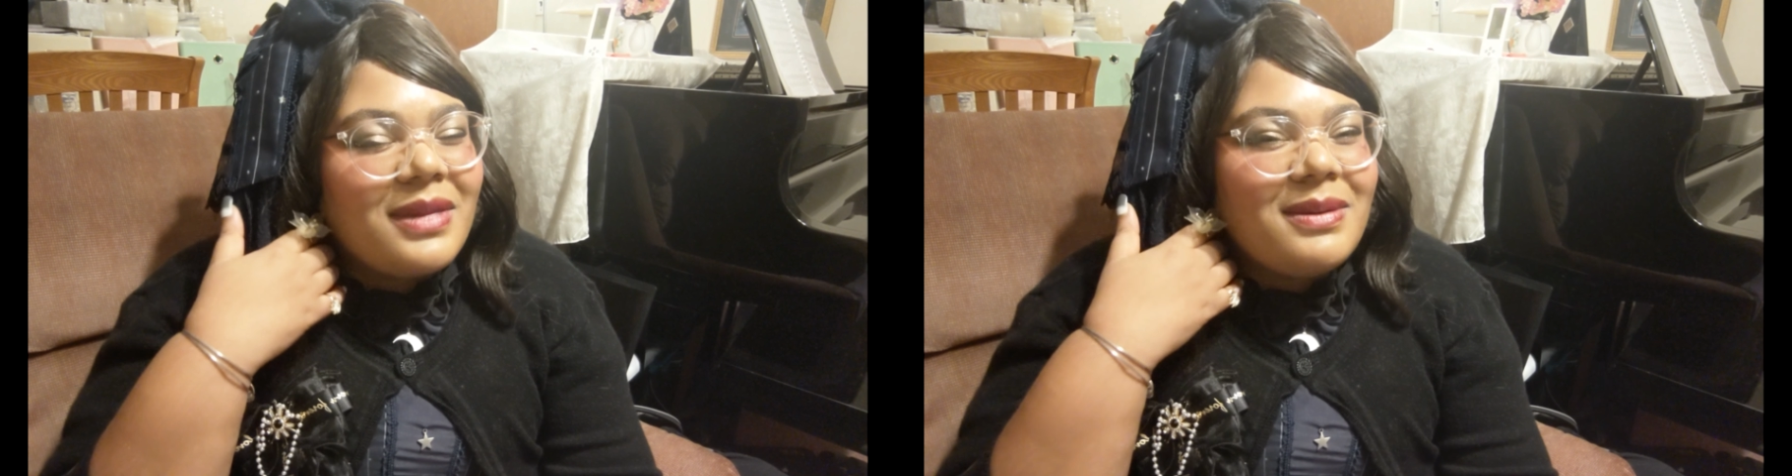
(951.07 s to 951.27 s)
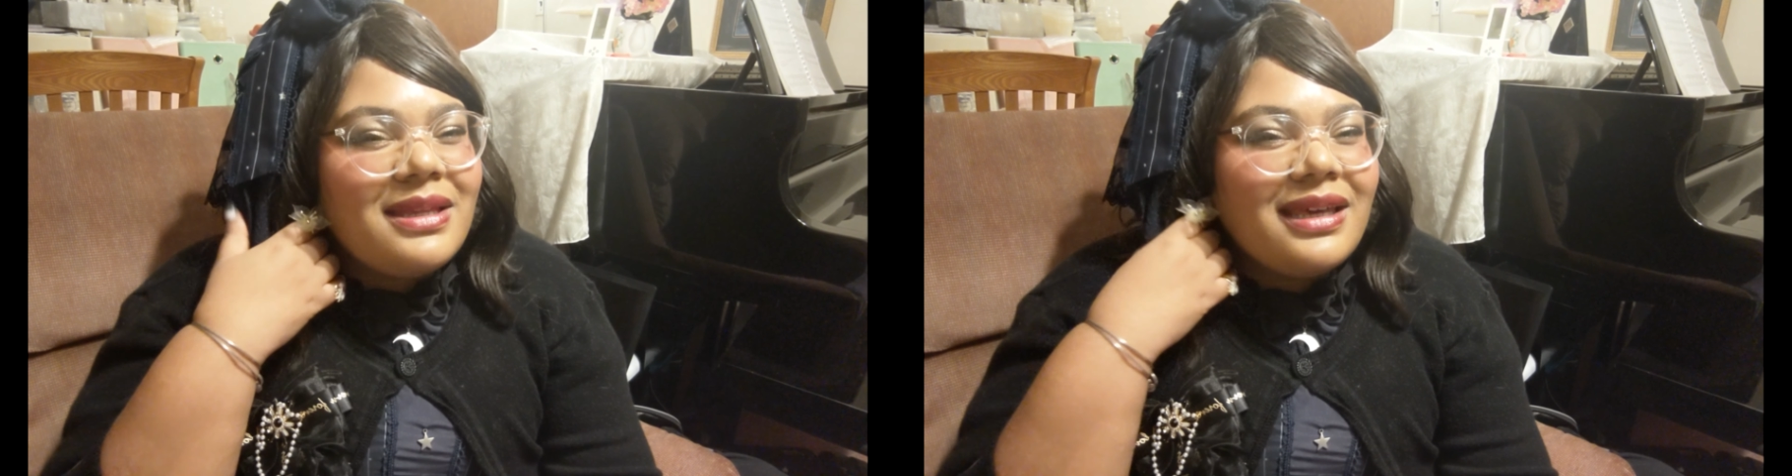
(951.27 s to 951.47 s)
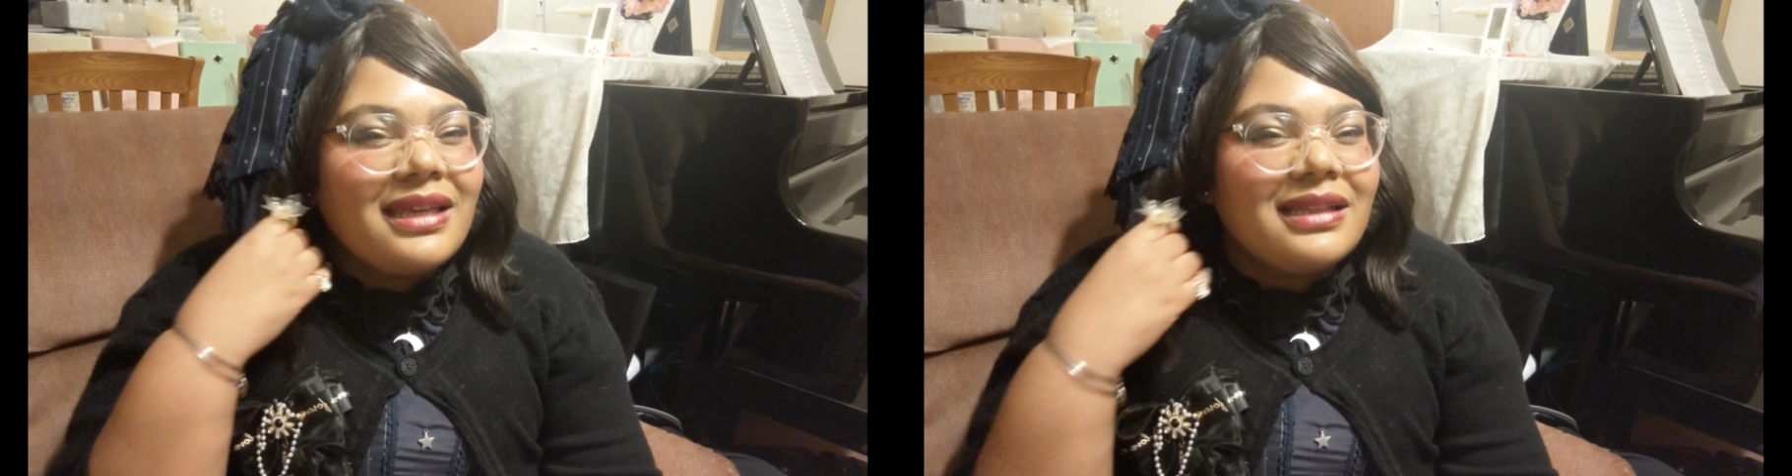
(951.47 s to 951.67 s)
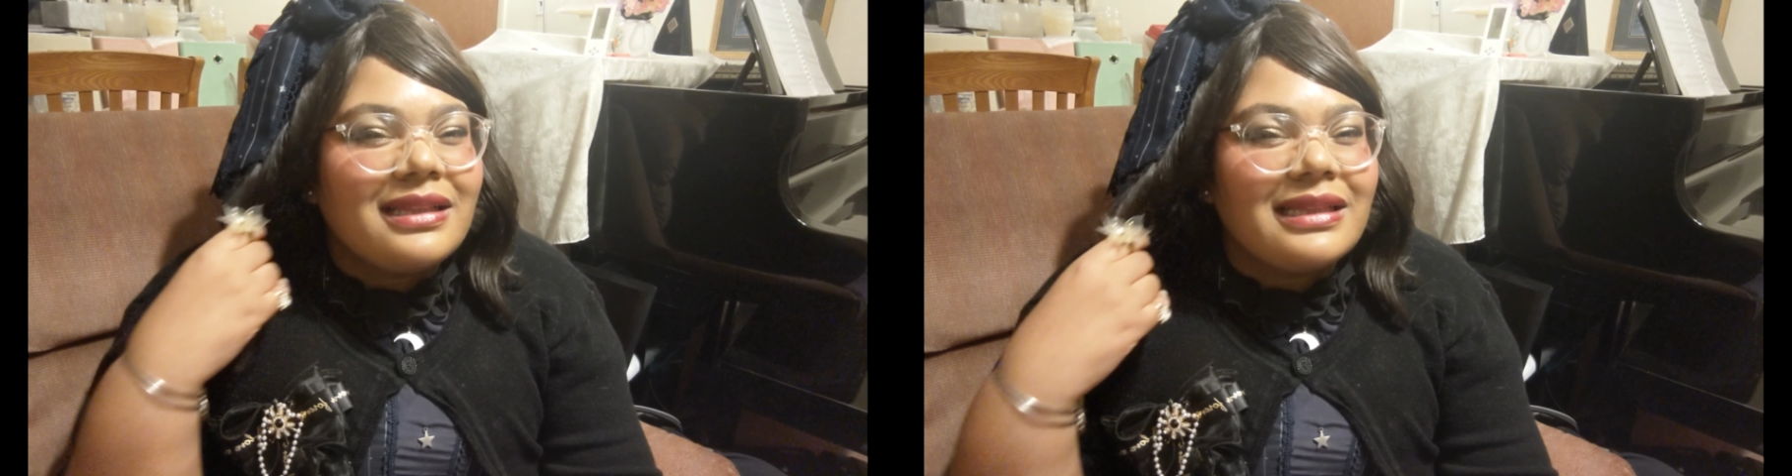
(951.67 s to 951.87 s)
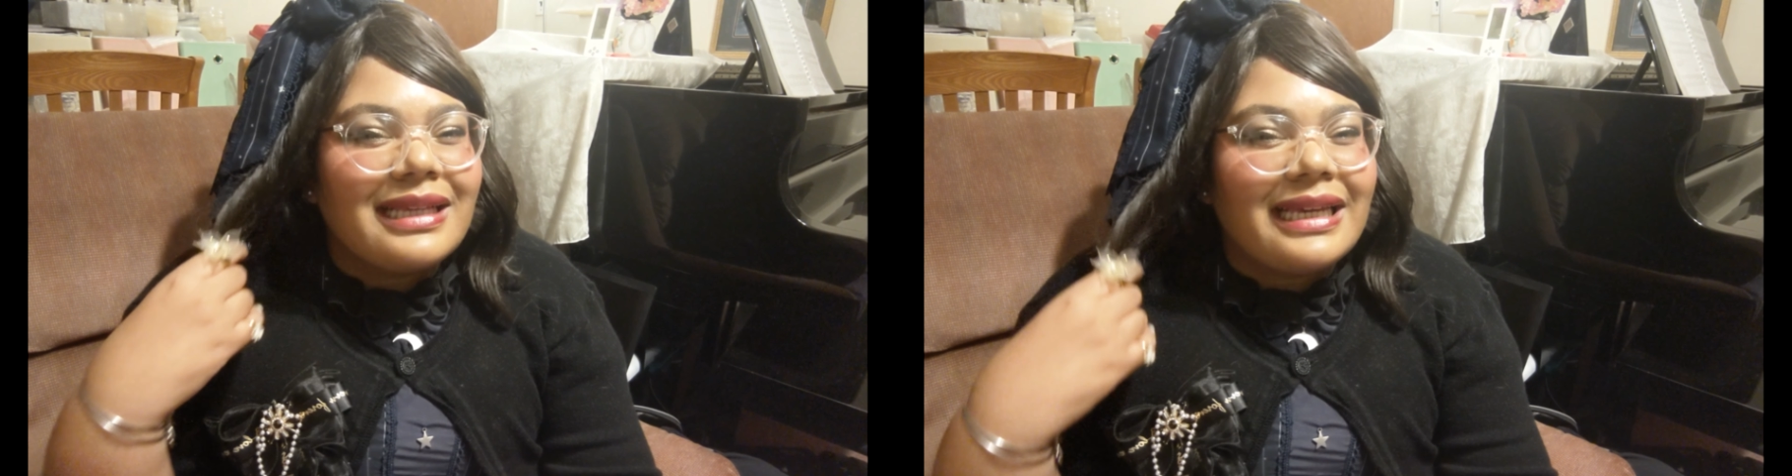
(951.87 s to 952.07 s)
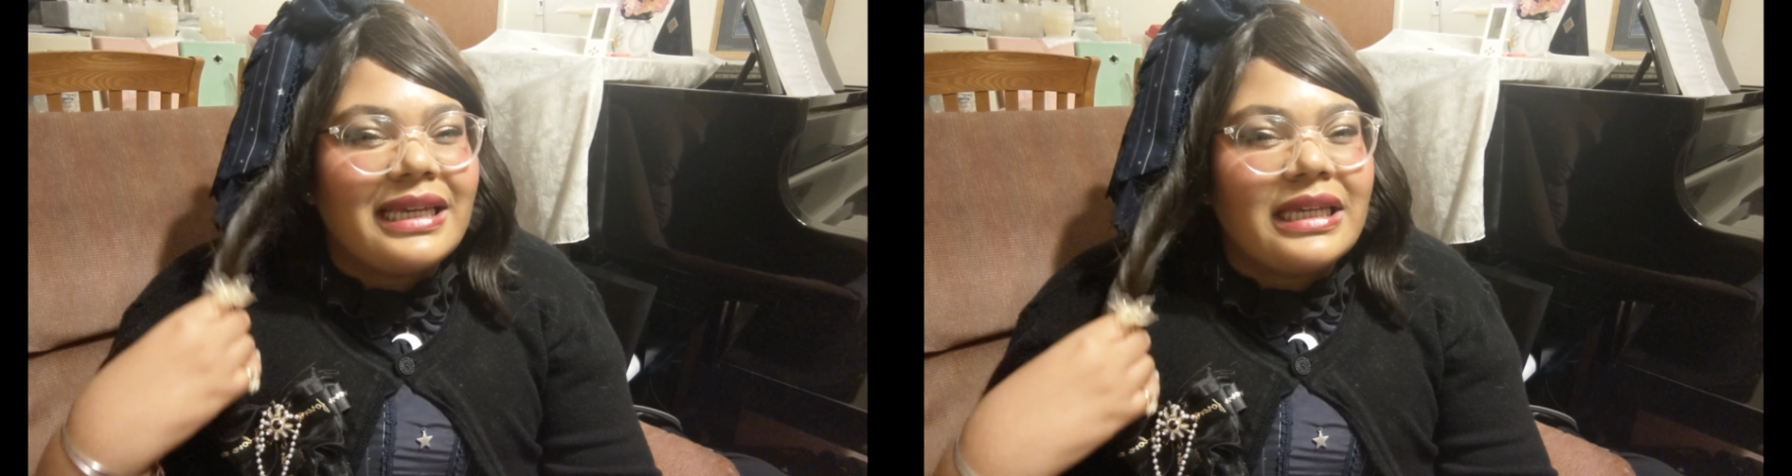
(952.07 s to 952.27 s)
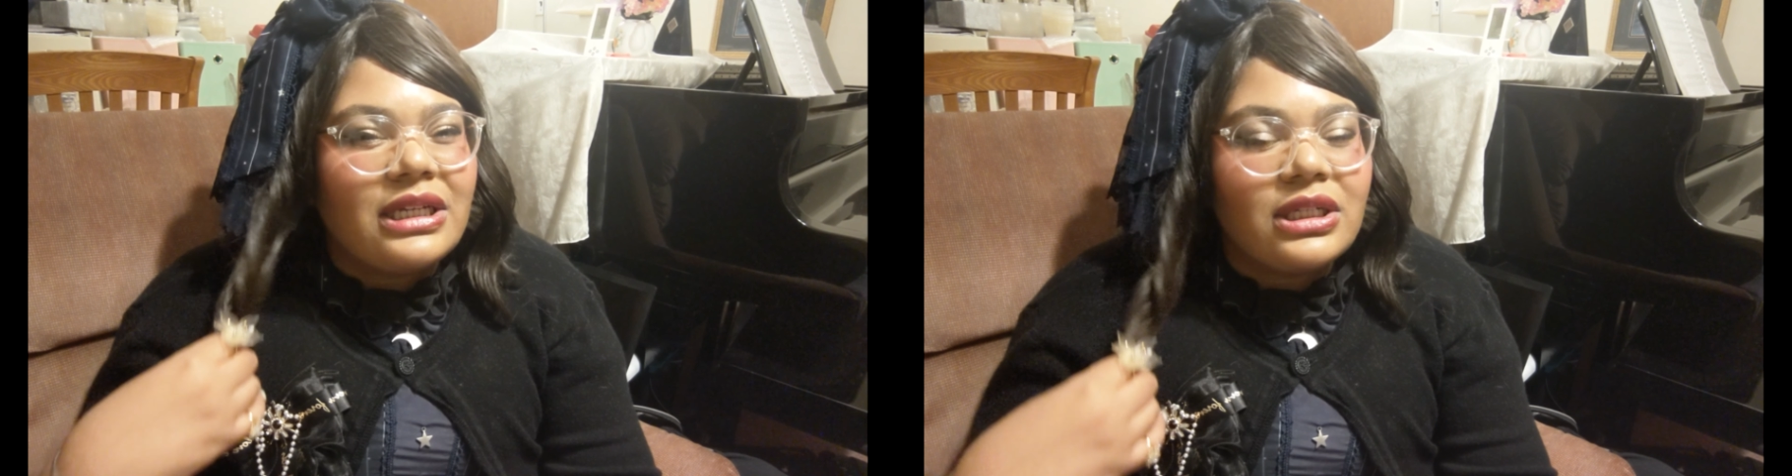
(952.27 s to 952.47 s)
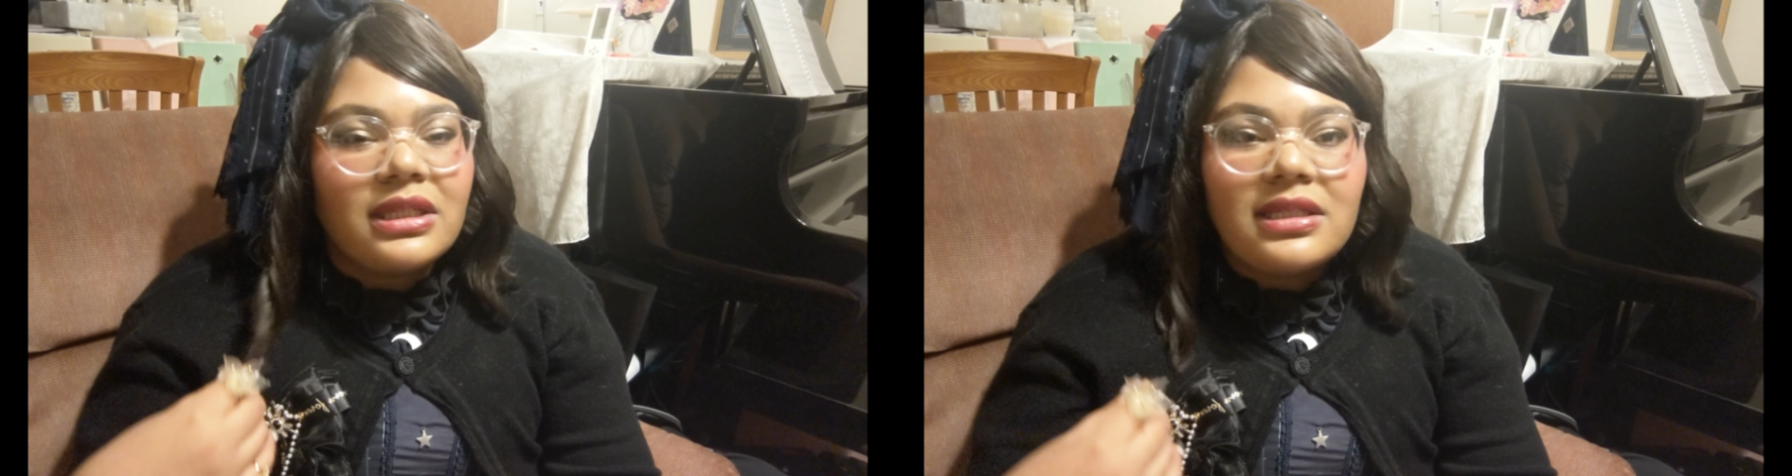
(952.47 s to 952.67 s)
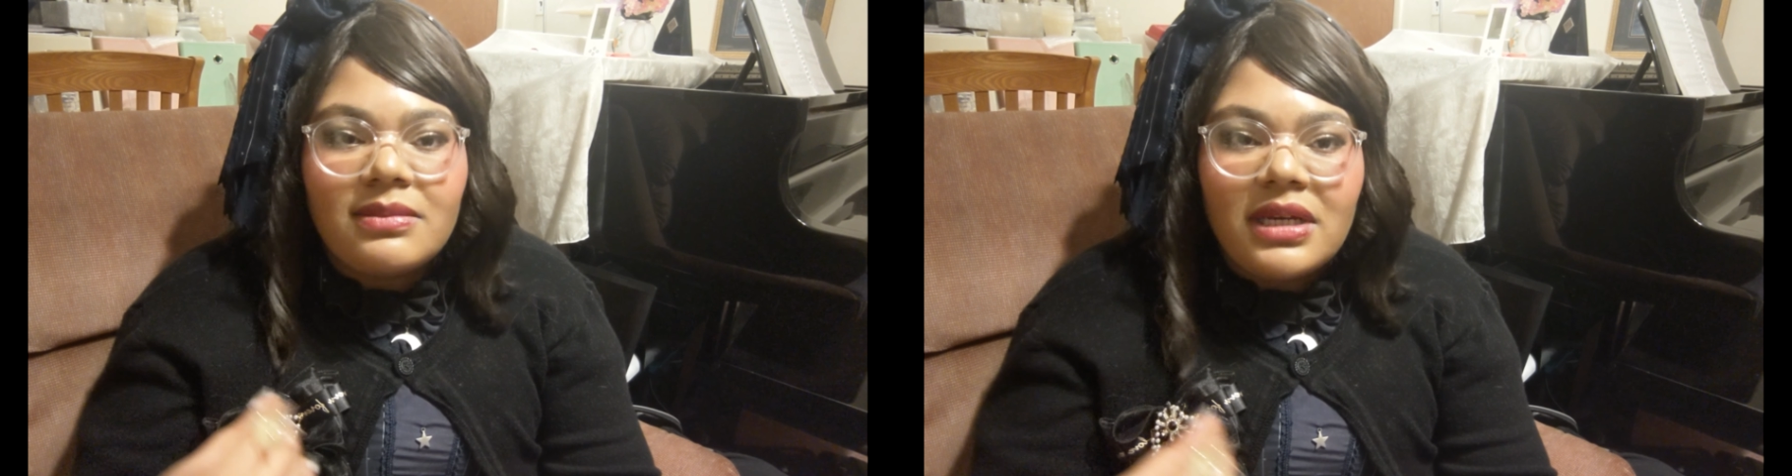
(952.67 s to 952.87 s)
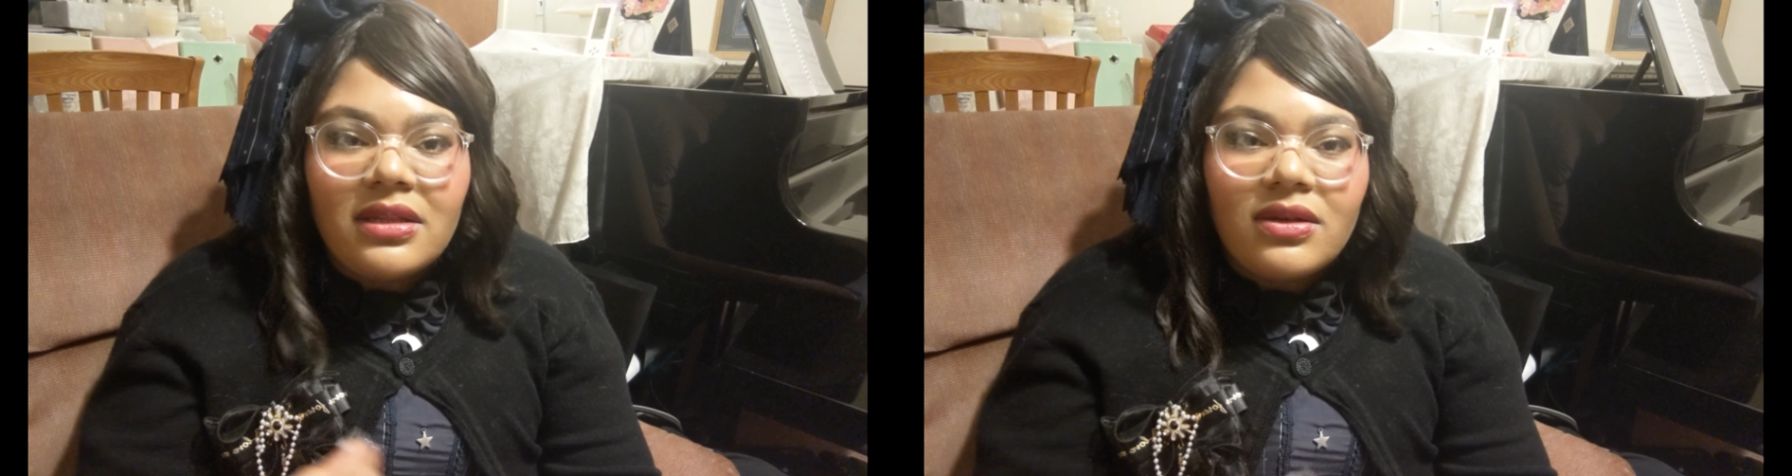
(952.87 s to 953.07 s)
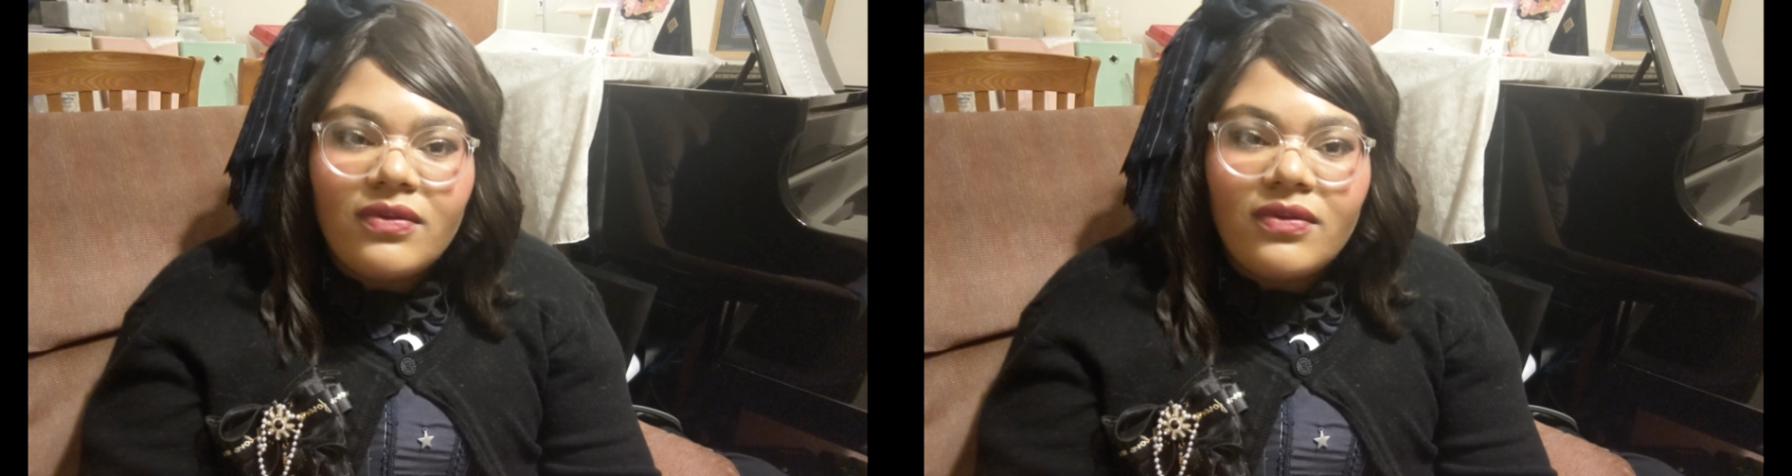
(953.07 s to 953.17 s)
maybe like later this month.